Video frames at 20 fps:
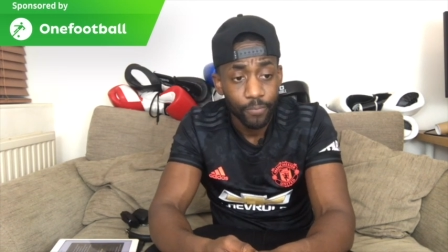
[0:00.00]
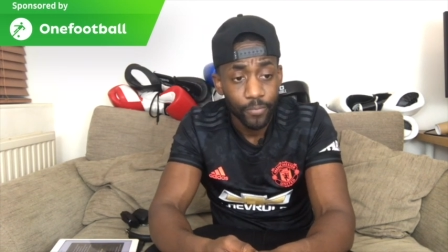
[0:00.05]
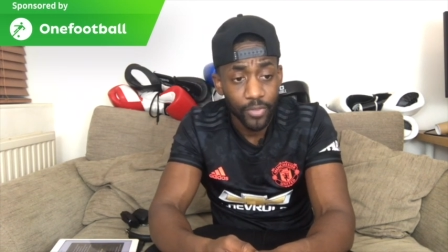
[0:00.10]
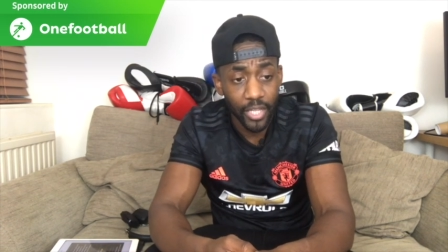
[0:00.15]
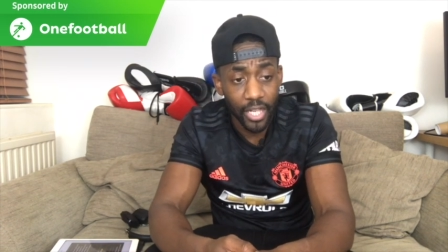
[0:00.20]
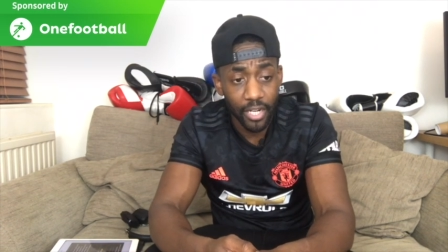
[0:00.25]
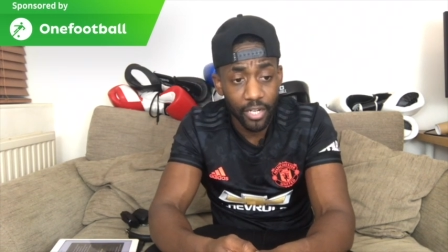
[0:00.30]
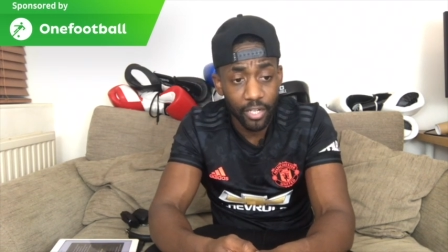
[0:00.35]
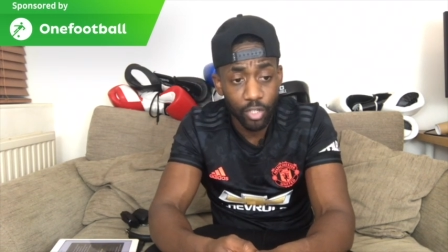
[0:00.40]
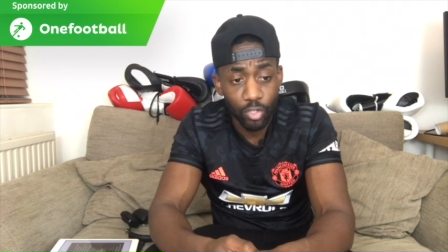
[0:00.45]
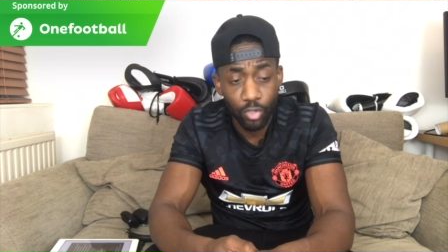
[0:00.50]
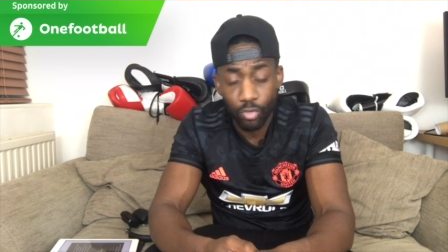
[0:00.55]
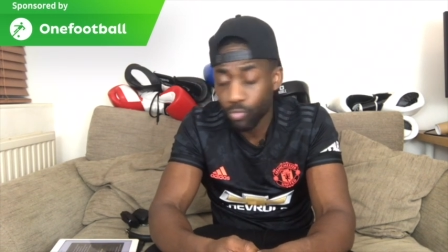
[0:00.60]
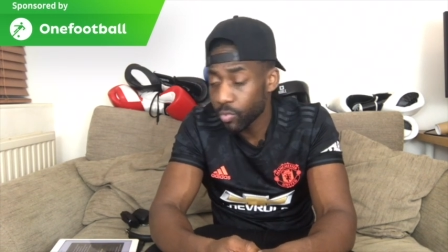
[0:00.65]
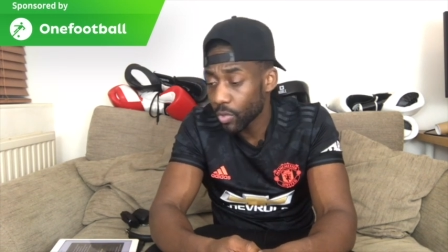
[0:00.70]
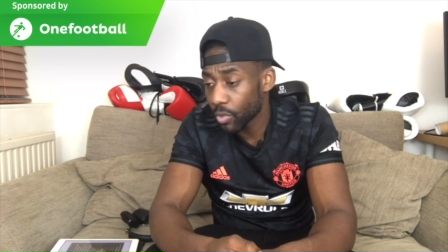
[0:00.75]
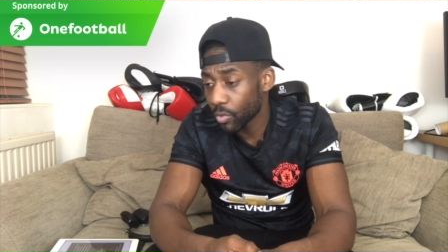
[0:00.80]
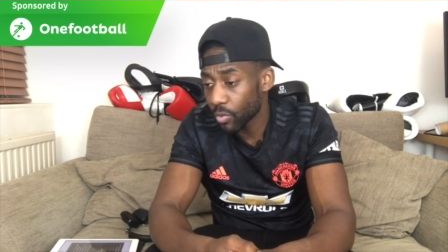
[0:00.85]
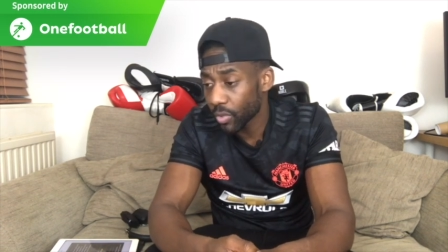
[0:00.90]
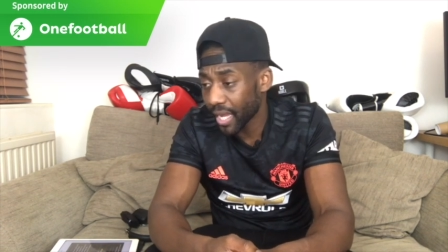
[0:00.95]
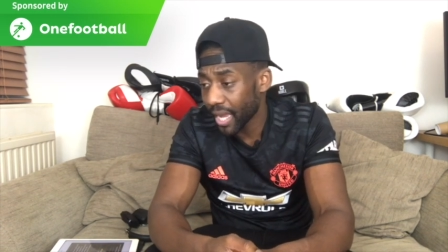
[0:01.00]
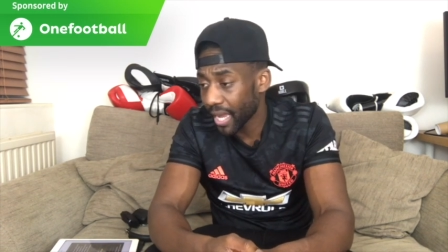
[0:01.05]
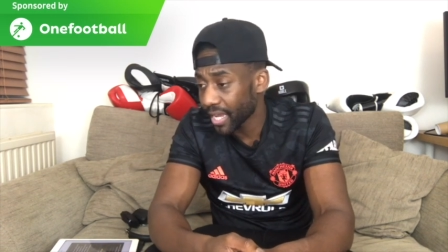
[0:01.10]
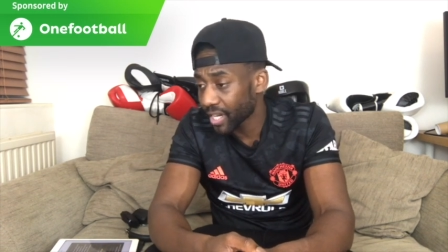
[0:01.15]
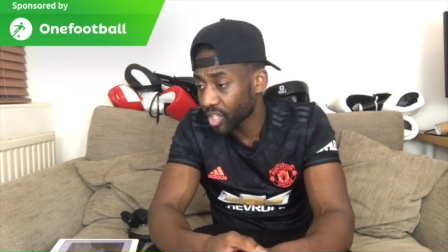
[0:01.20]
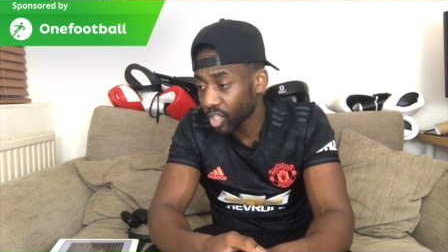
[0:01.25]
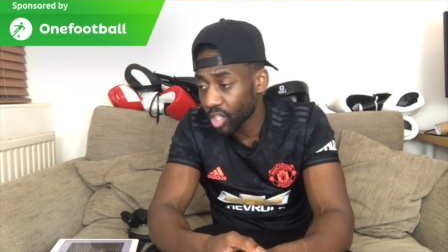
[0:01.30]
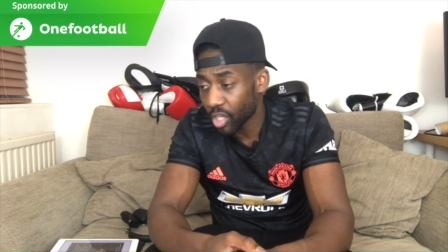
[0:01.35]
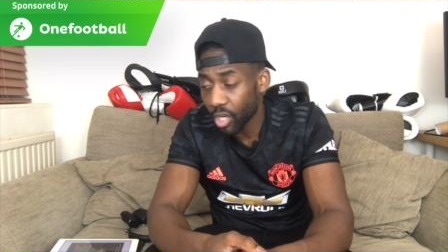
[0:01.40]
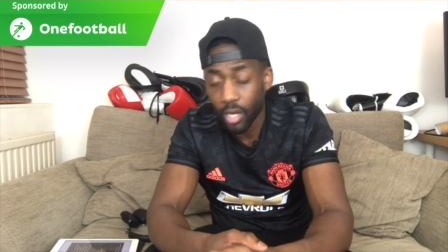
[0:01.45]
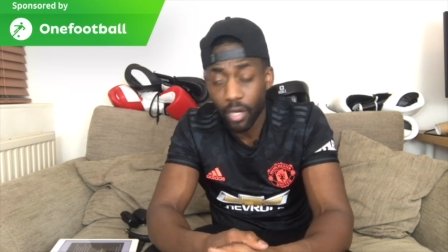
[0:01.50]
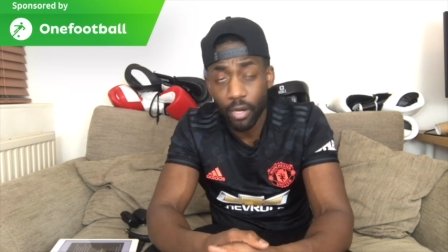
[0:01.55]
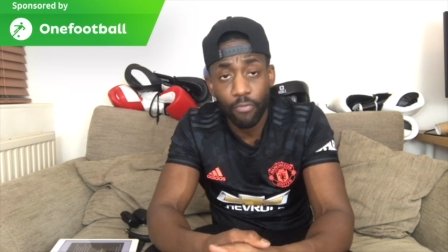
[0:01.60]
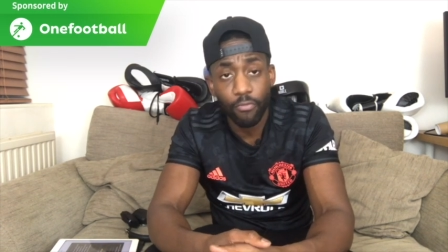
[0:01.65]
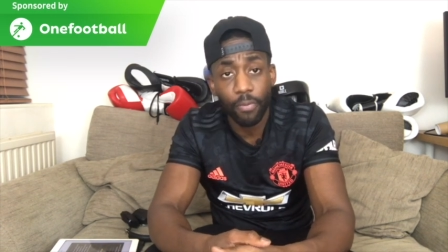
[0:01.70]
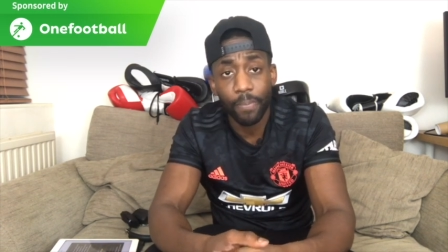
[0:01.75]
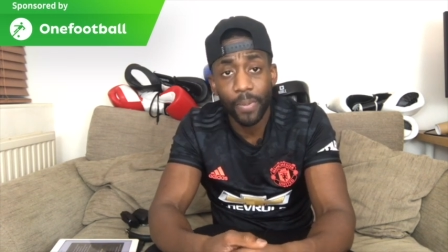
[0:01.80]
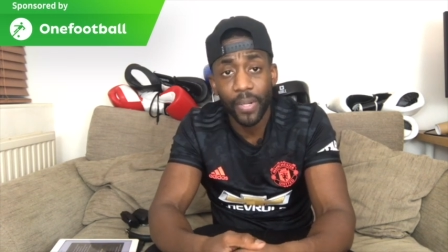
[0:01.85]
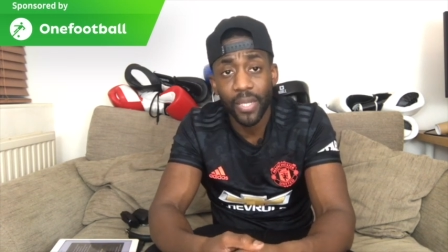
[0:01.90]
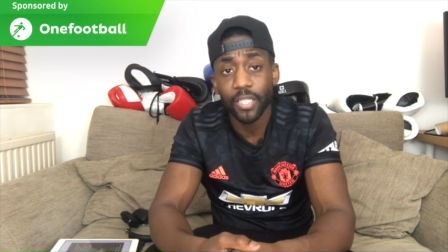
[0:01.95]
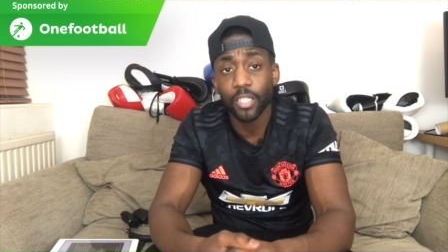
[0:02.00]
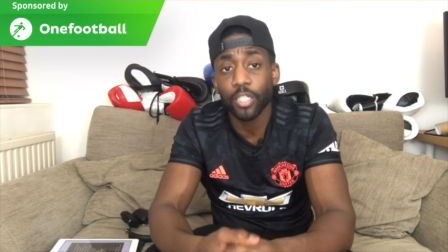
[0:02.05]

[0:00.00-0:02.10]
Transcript: than you will get in certain other players